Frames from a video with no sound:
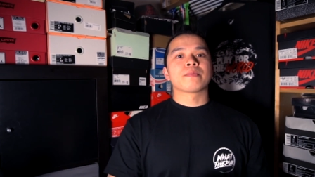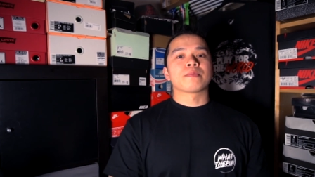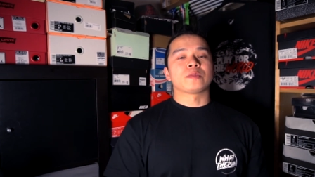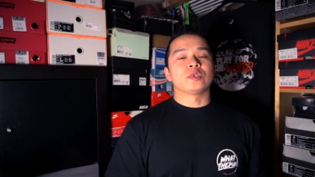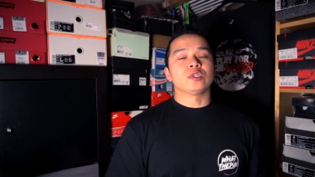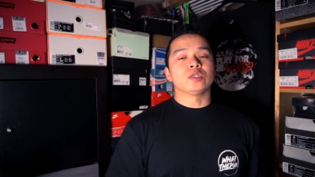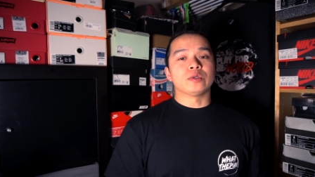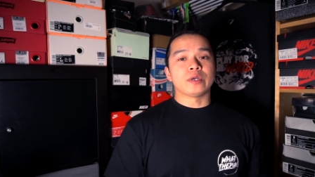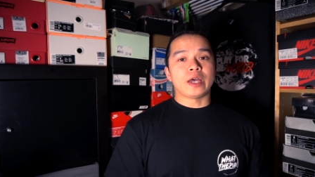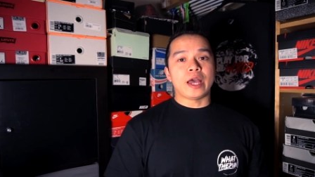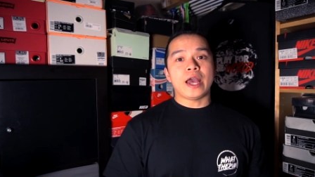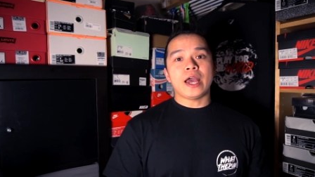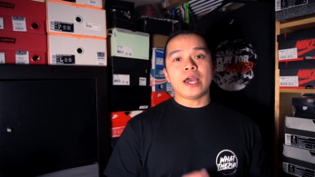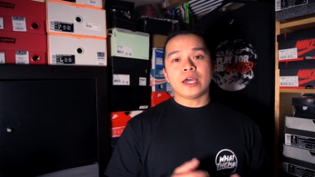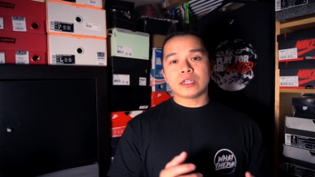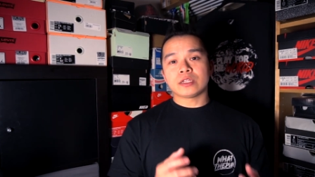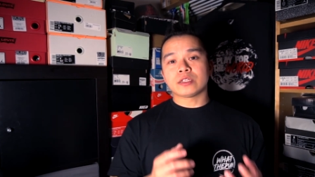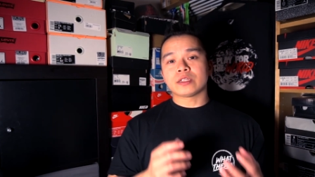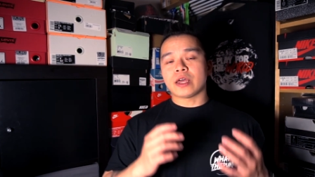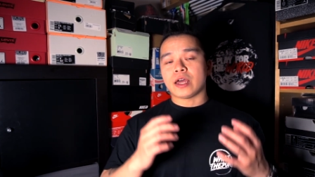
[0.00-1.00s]
you know,
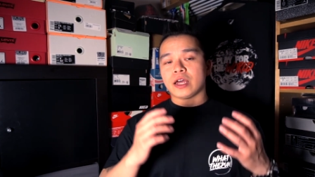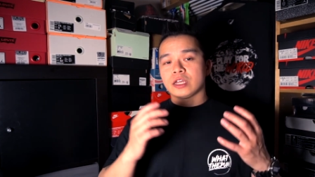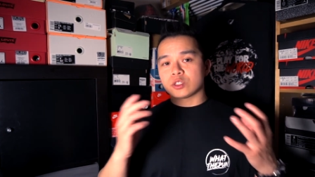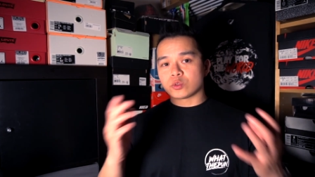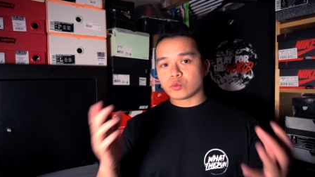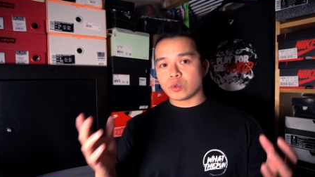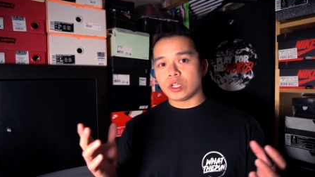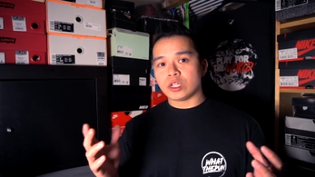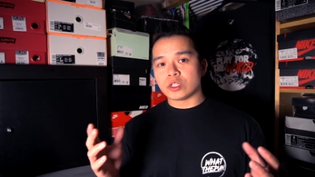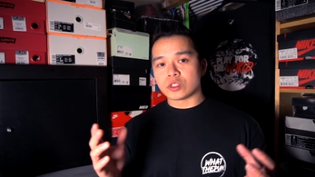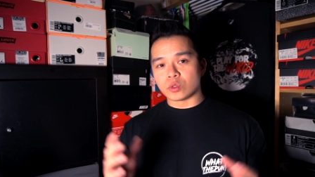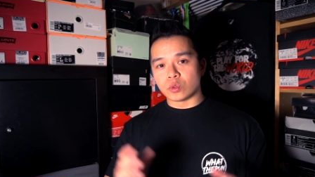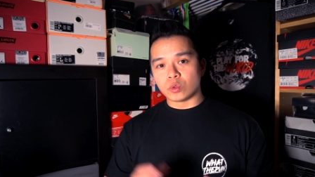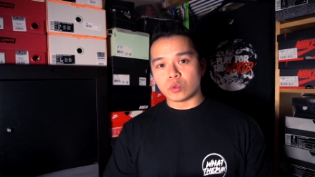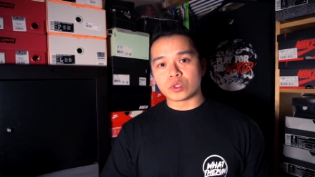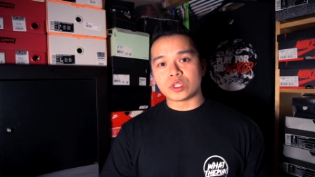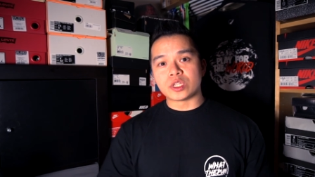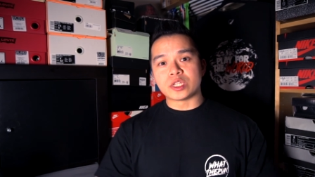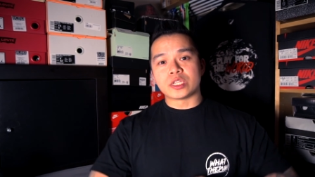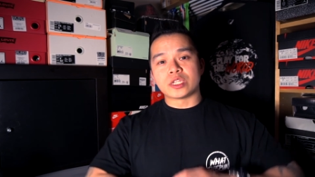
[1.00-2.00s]
and as well as all
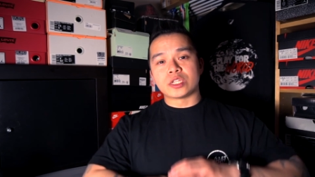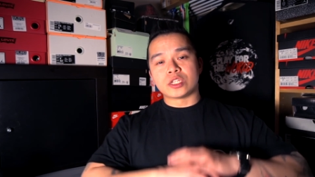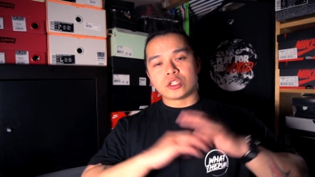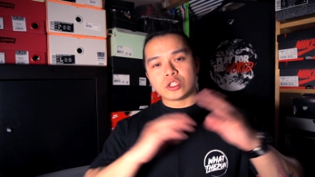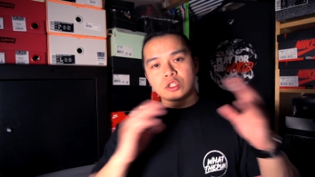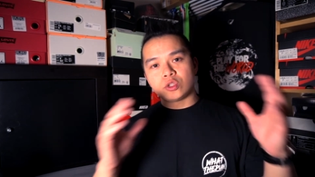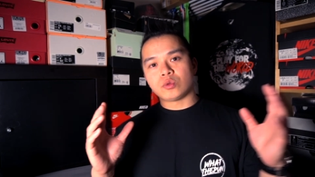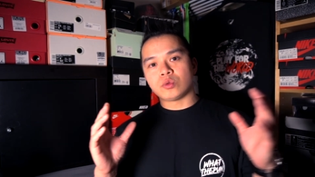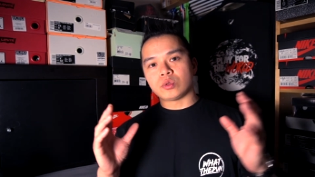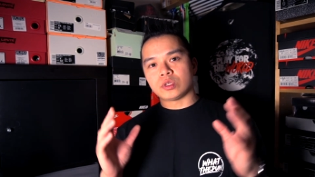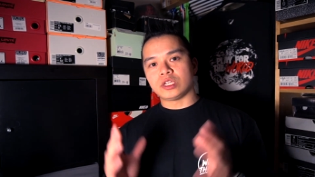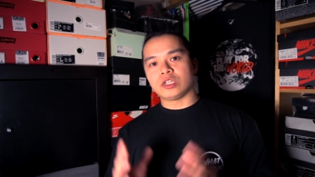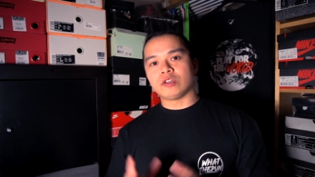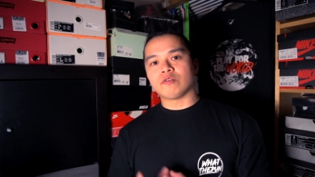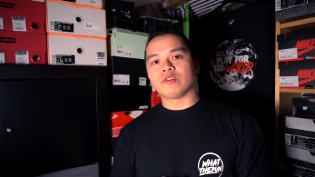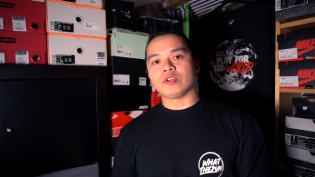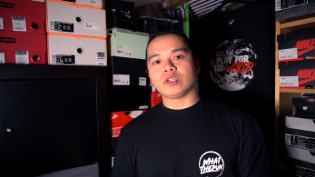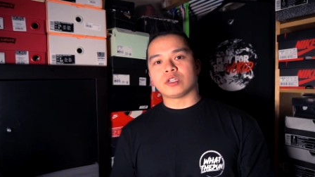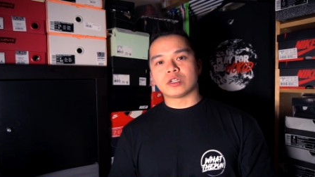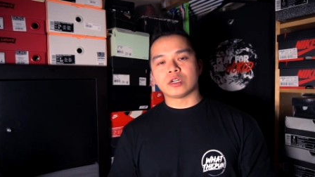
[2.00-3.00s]
the new
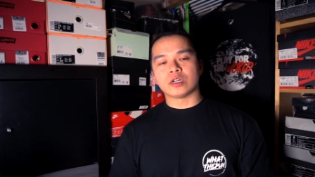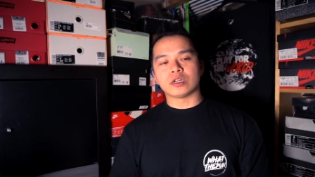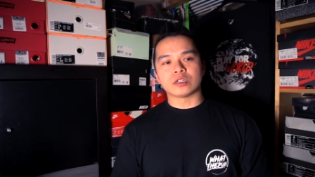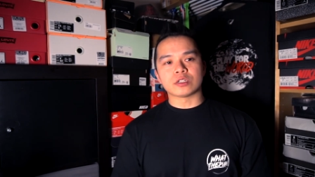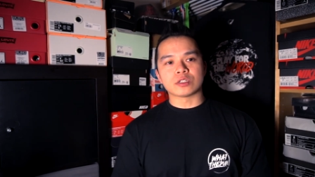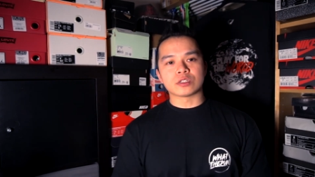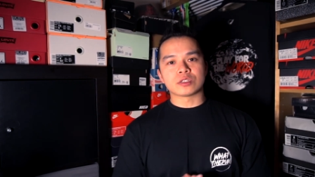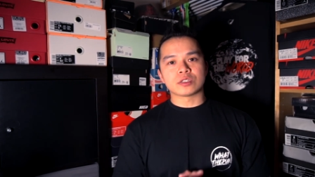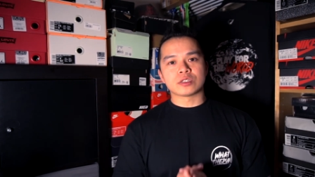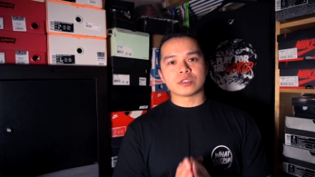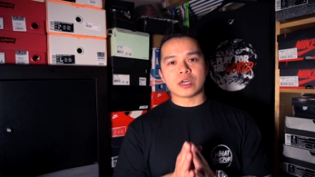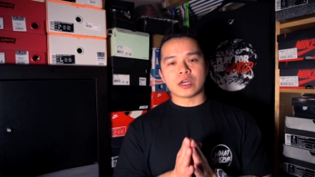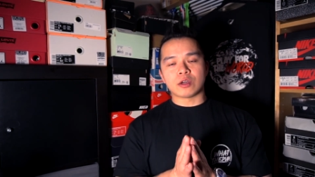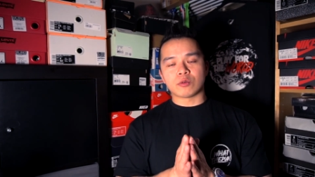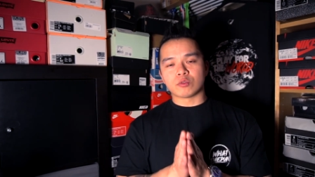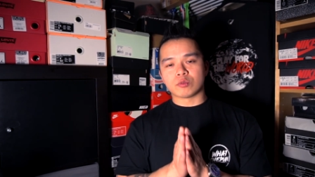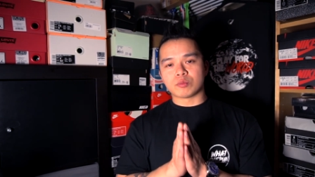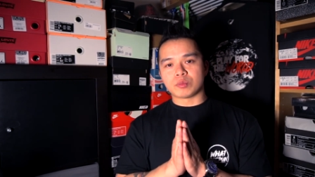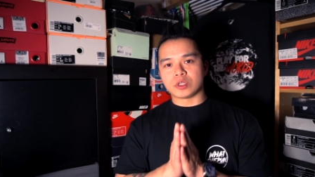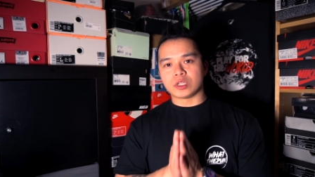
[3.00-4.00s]
EV cars that
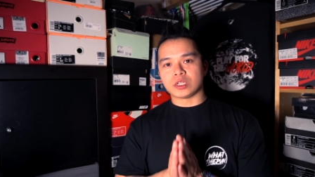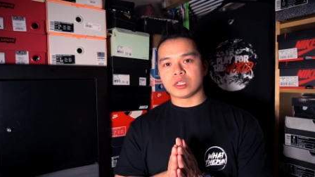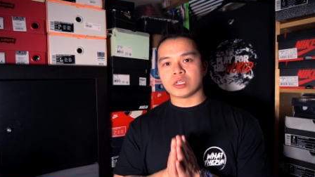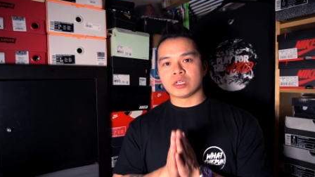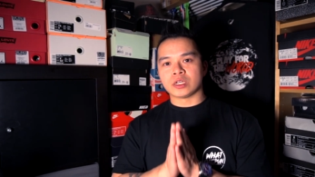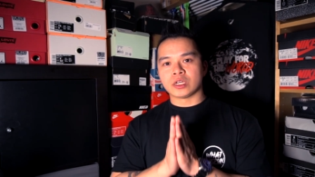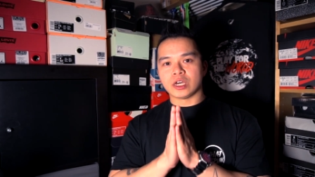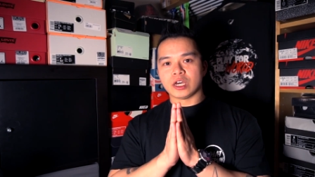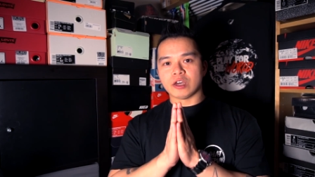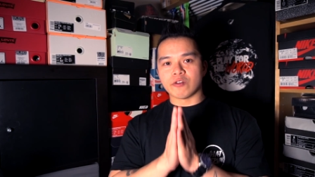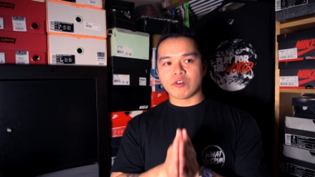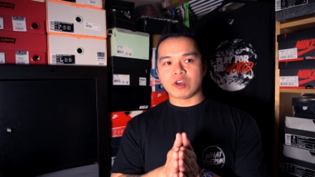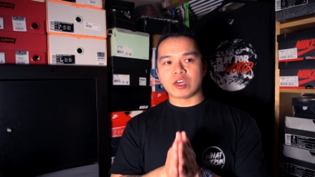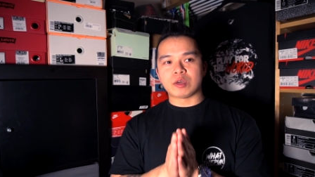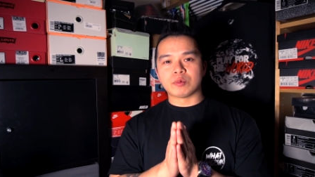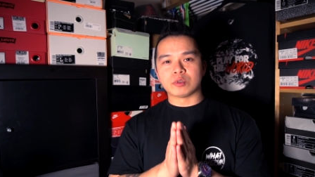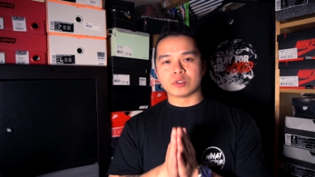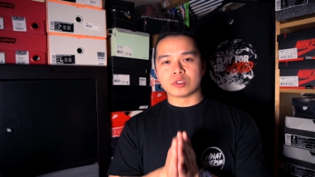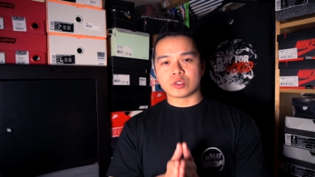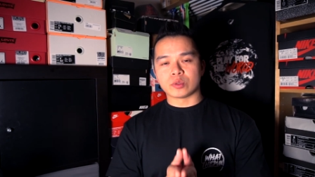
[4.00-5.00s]
will be
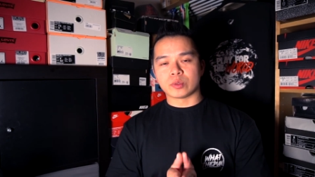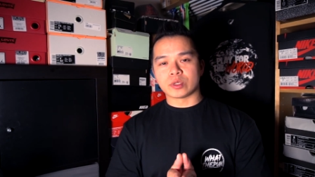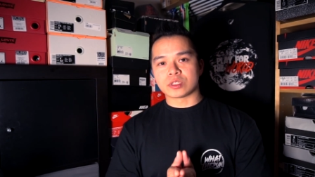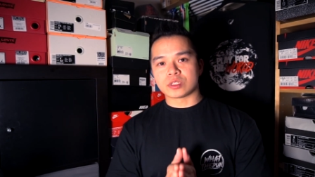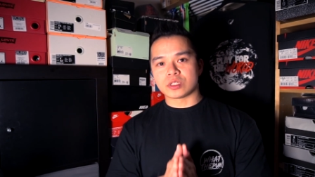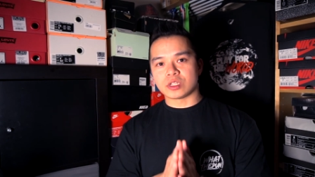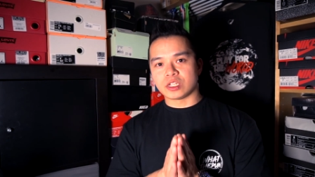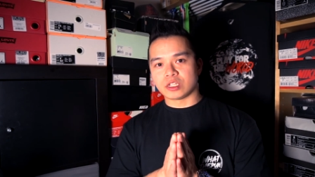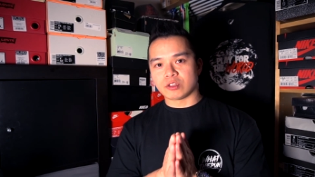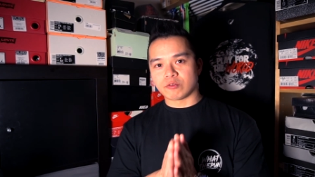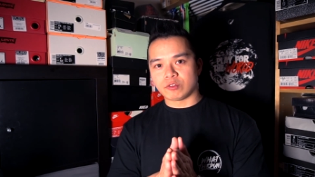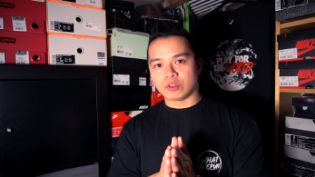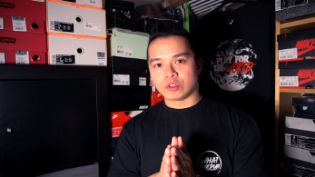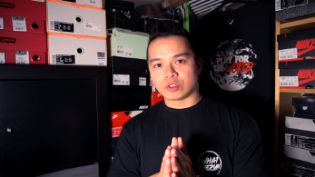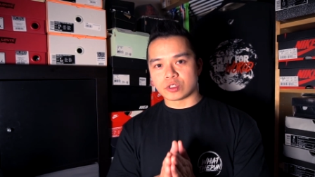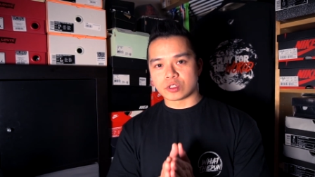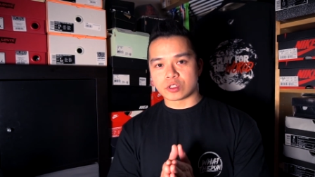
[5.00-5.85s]
available to us in the future.